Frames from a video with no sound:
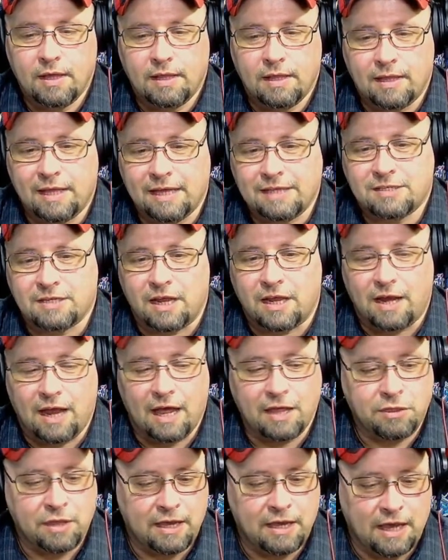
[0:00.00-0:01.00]
That's it. I
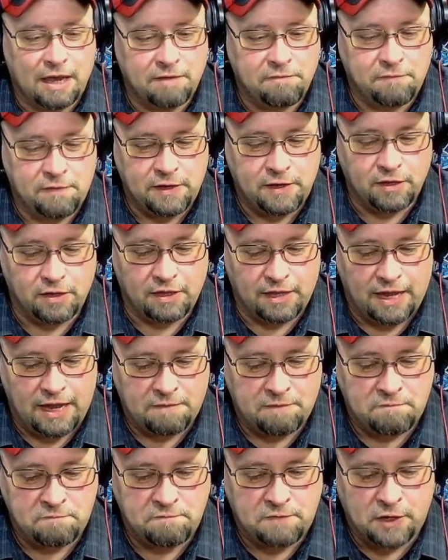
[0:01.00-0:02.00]
think I feel
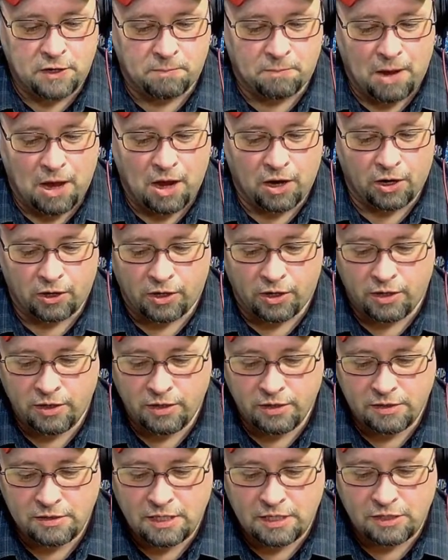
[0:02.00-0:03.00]
a fearmonger
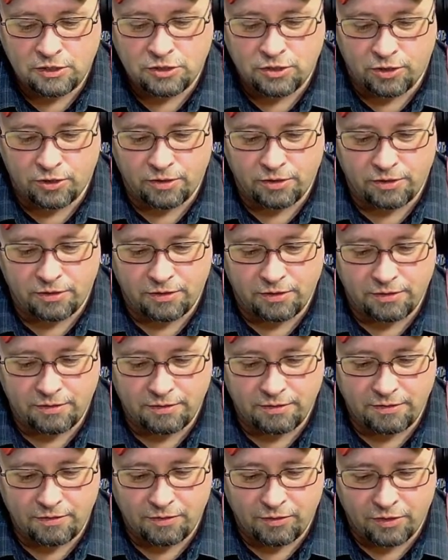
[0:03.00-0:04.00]
t-shirt
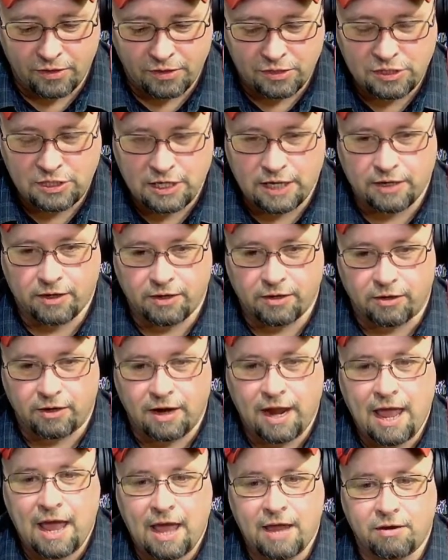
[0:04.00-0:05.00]
or sticker or
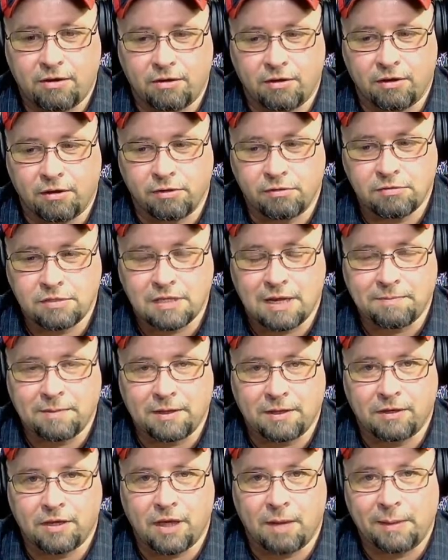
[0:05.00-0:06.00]
hat or
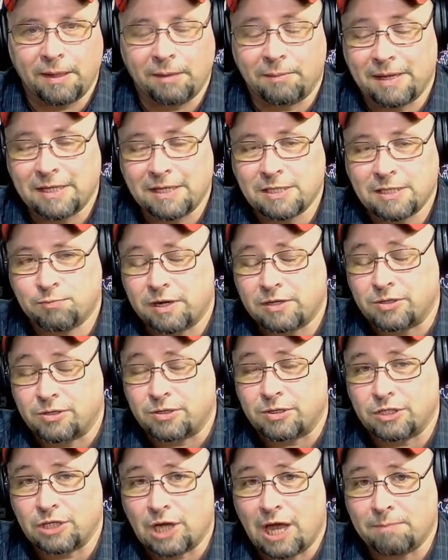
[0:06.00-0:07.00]
something coming to my Spreadshirt
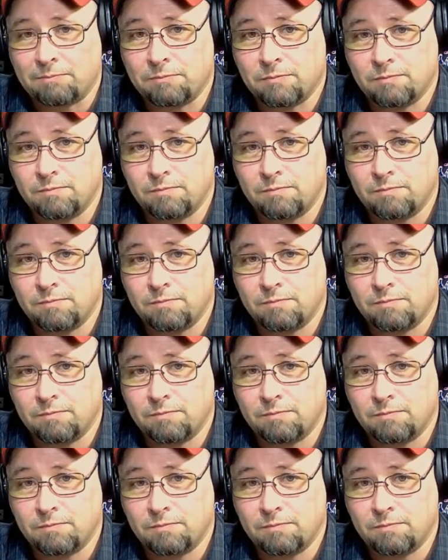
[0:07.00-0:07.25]
shop.